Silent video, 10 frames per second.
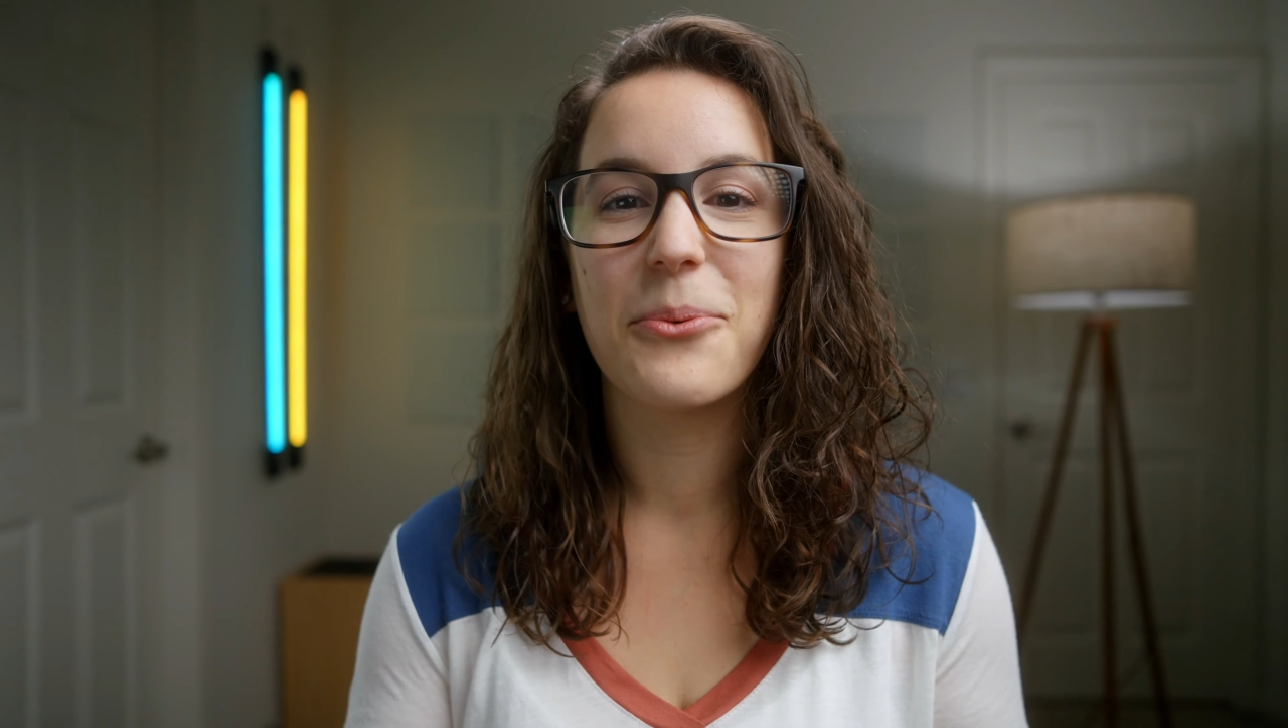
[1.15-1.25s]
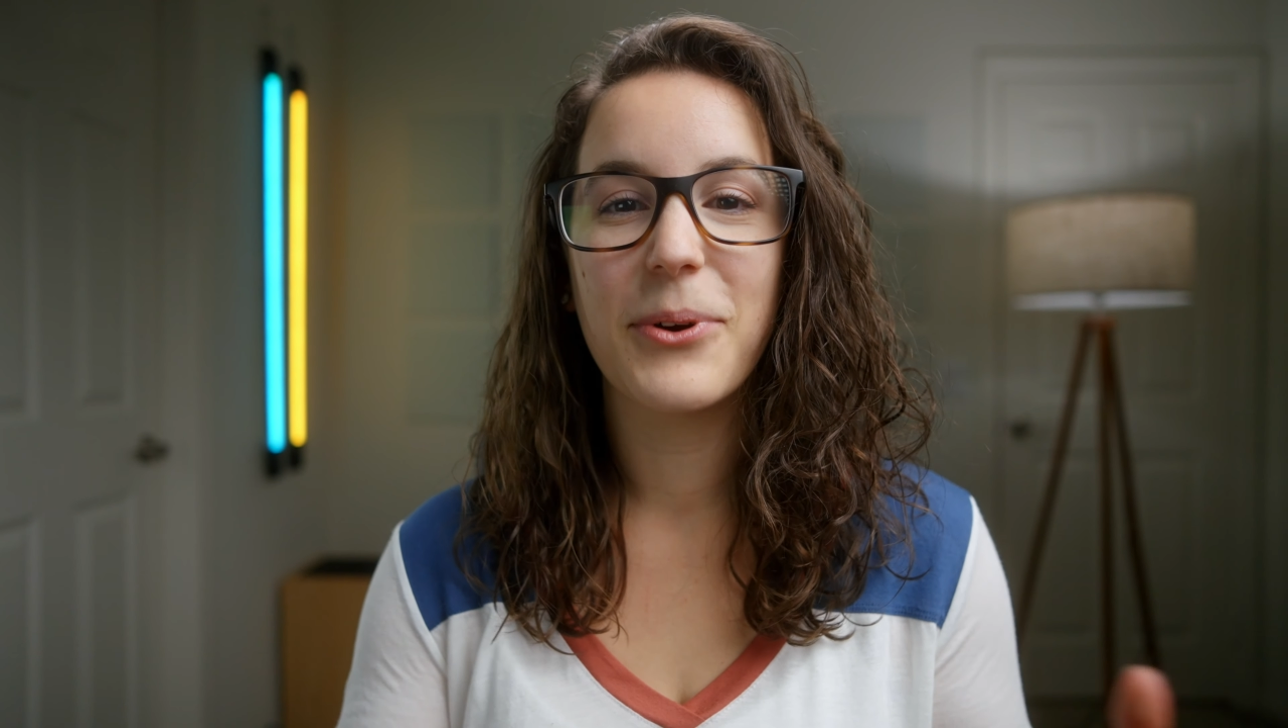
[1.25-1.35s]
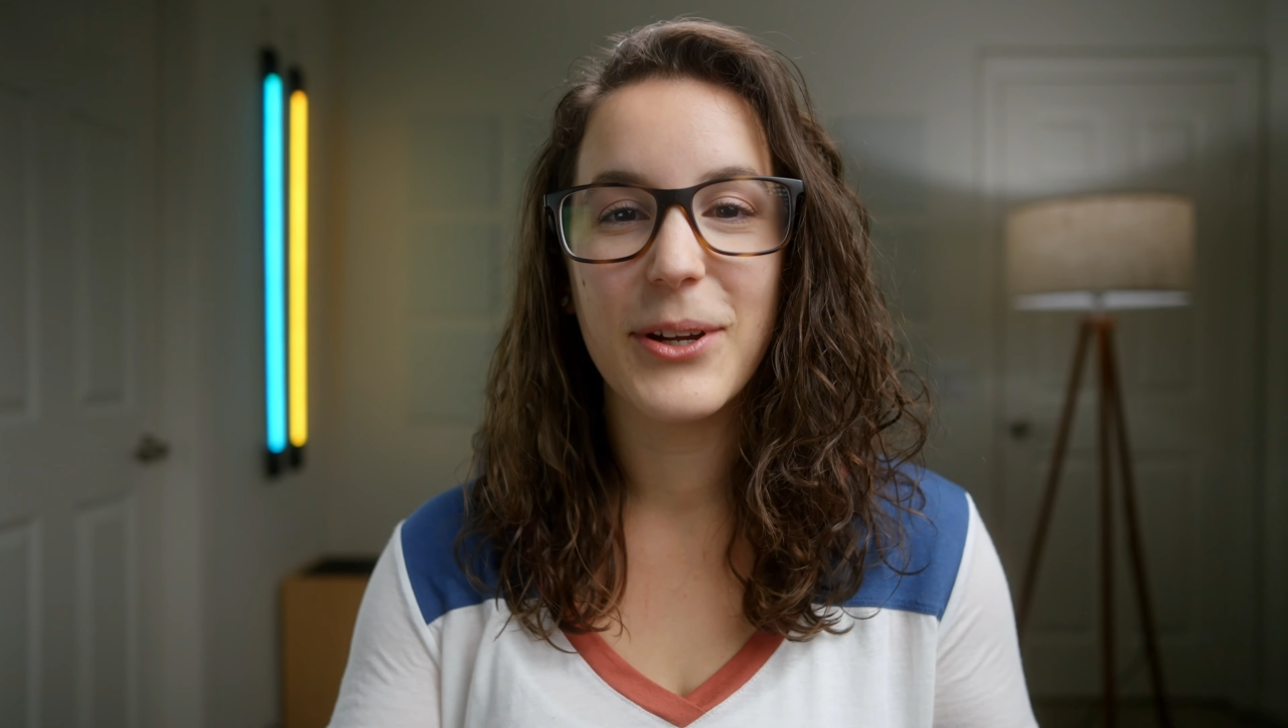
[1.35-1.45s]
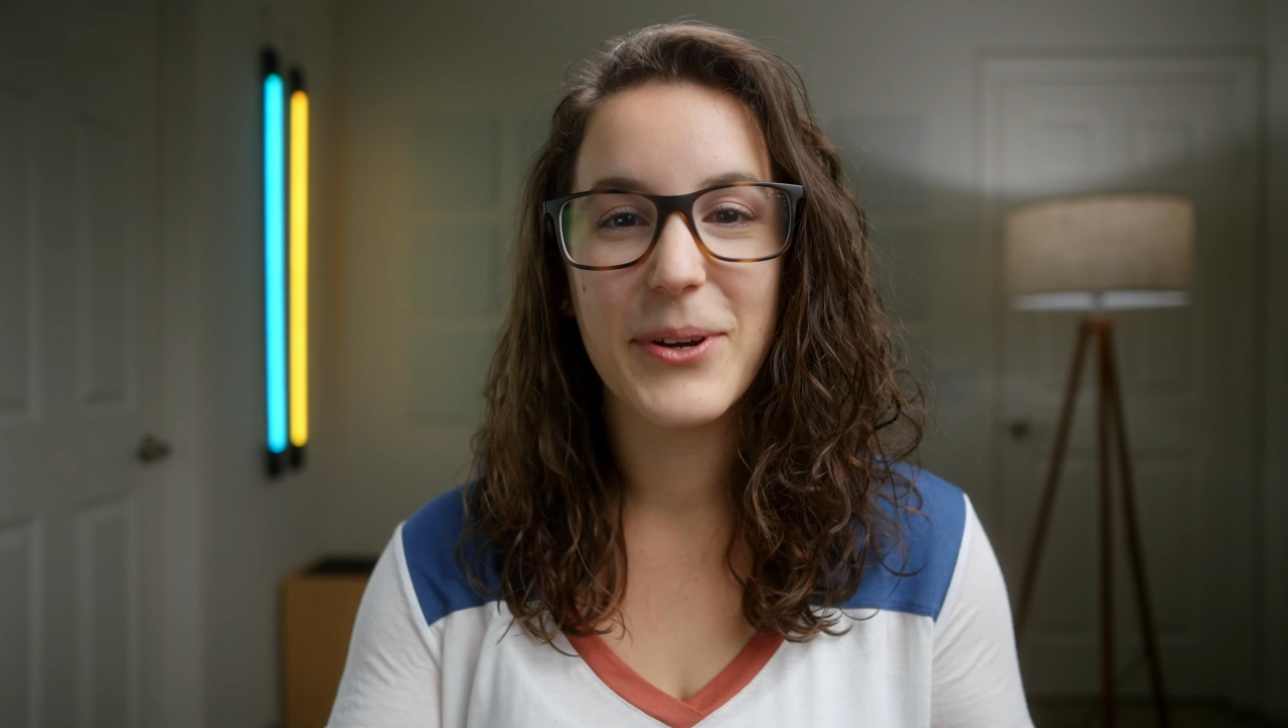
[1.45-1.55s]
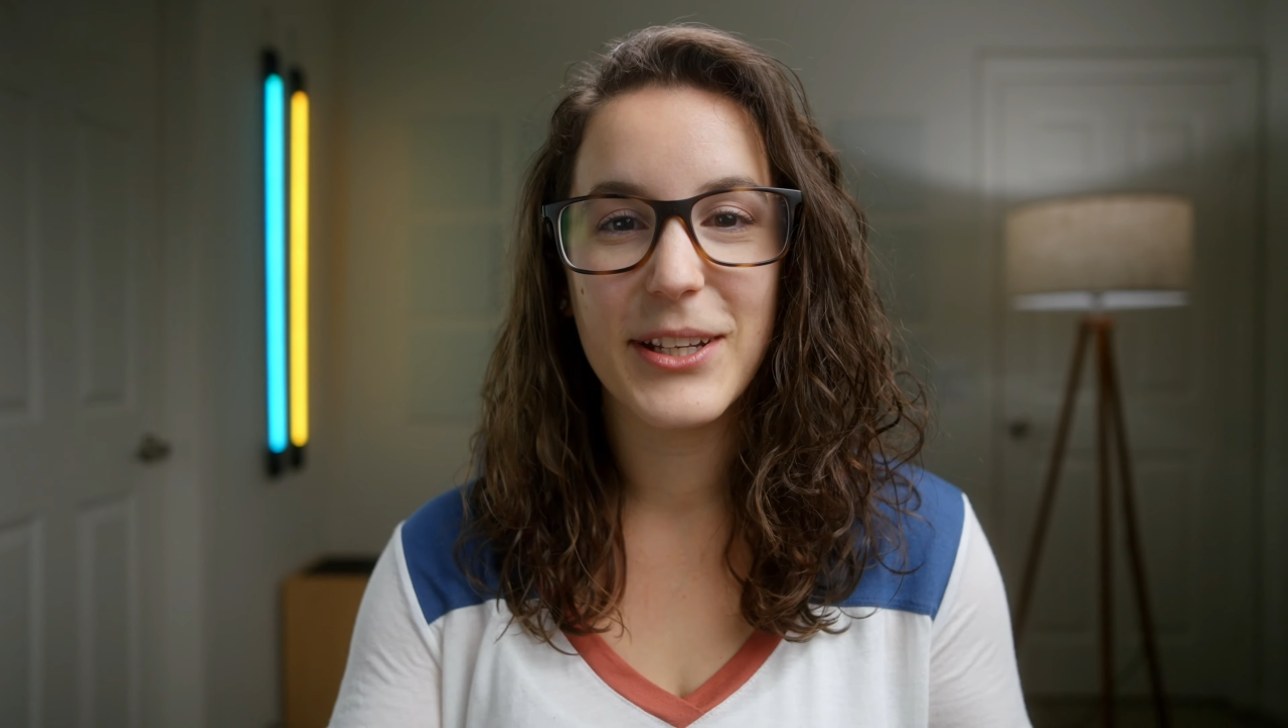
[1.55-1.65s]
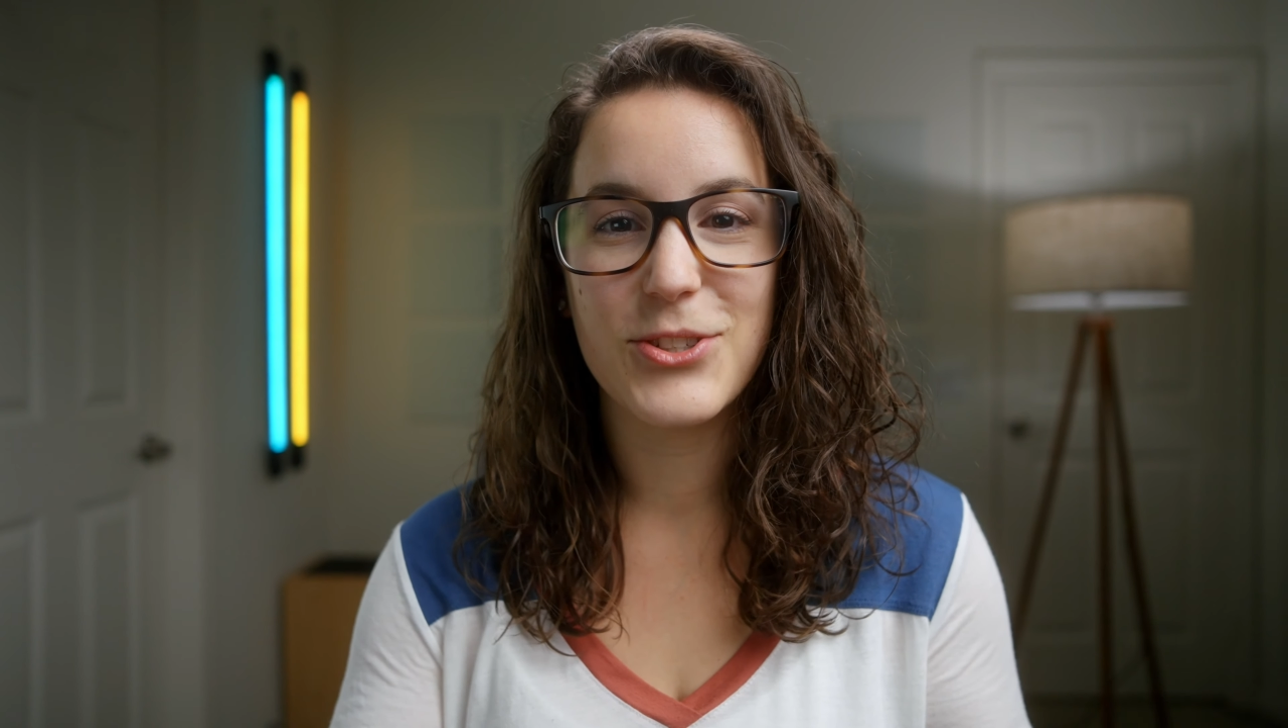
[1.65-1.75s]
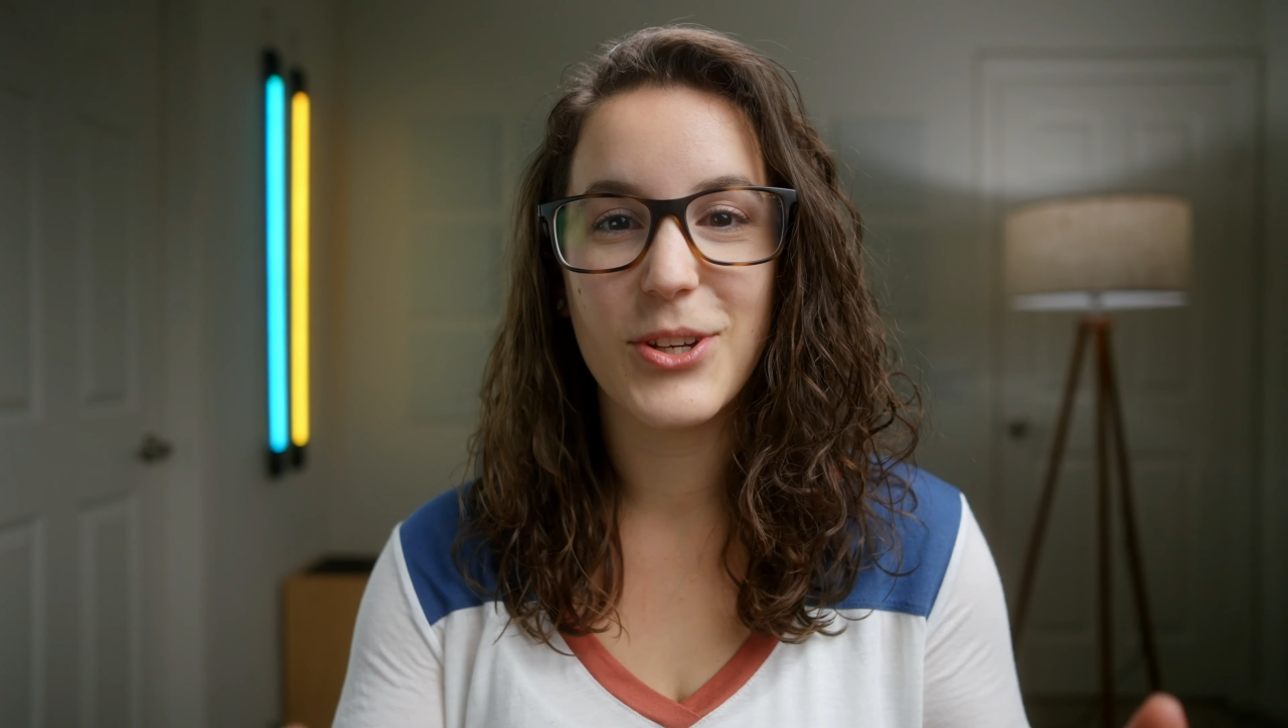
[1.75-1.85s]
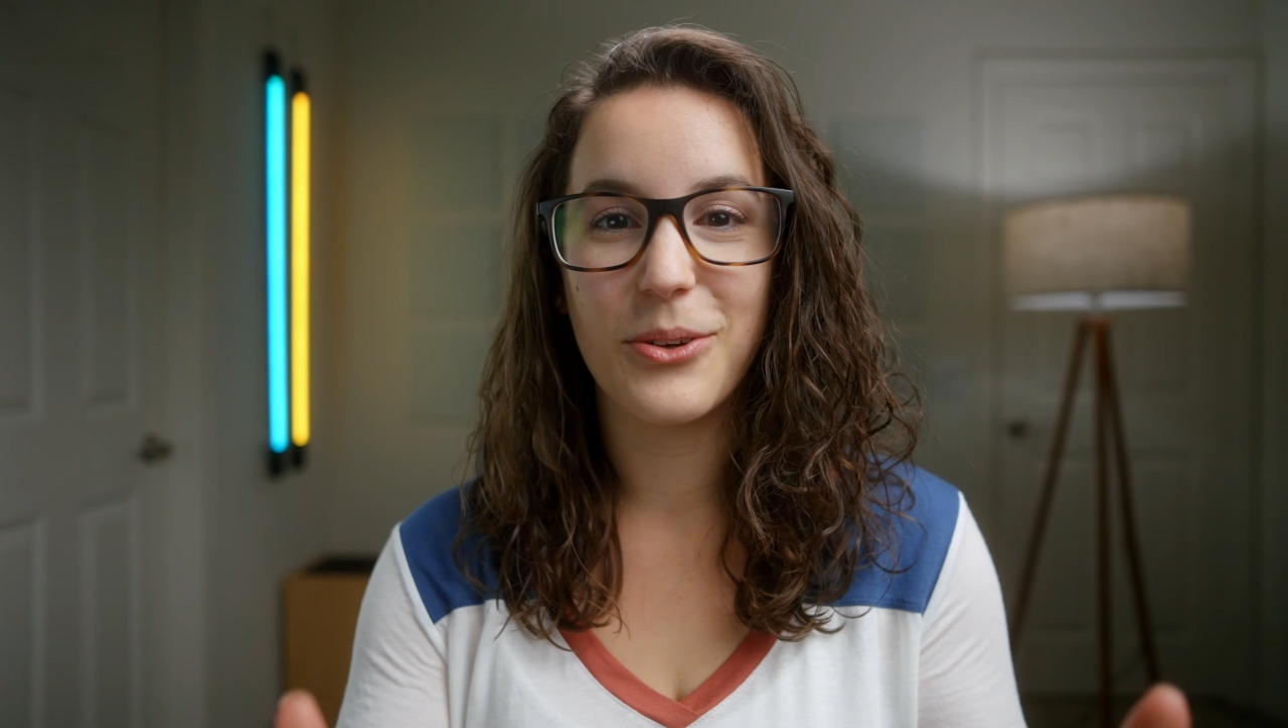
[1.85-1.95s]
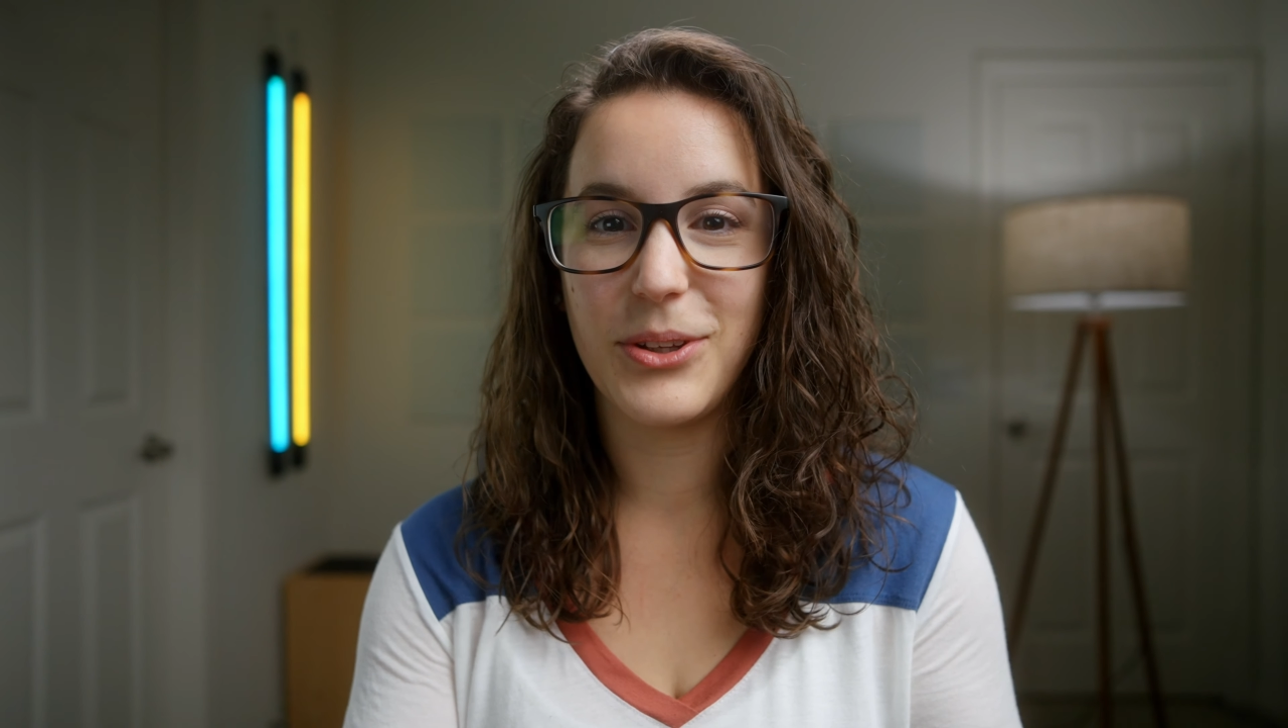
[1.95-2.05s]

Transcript: we're going to show